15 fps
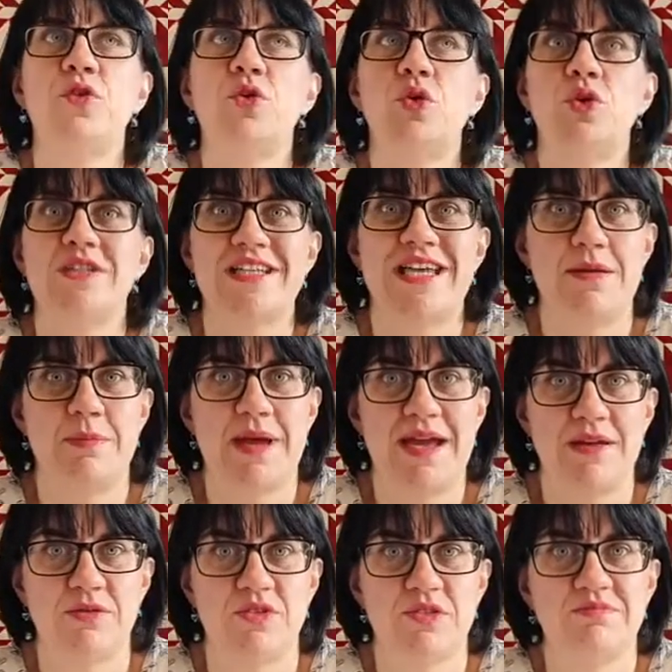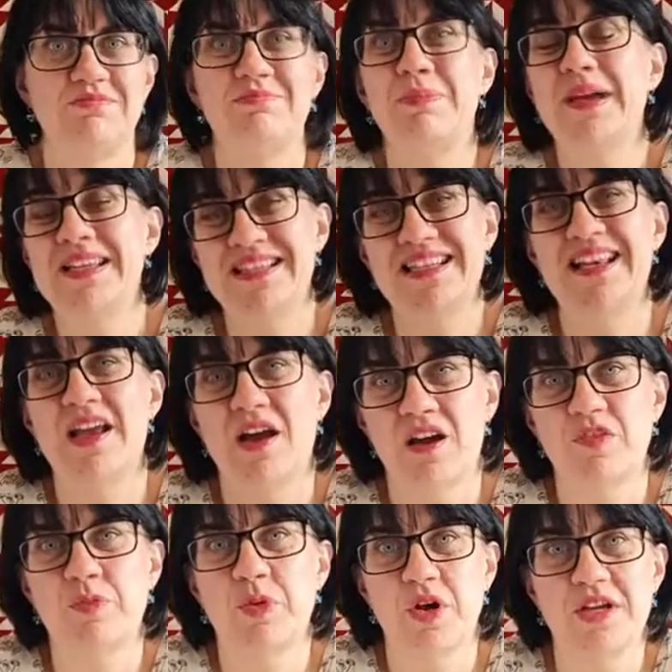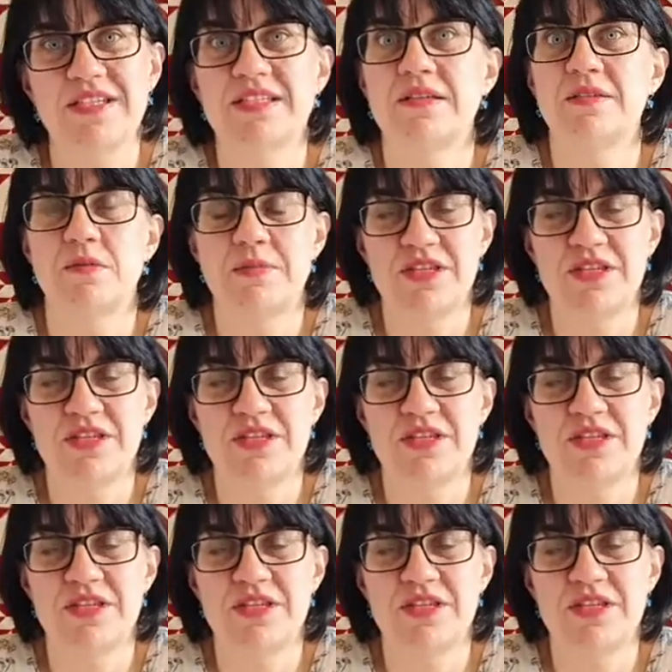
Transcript: for £10, basically half price.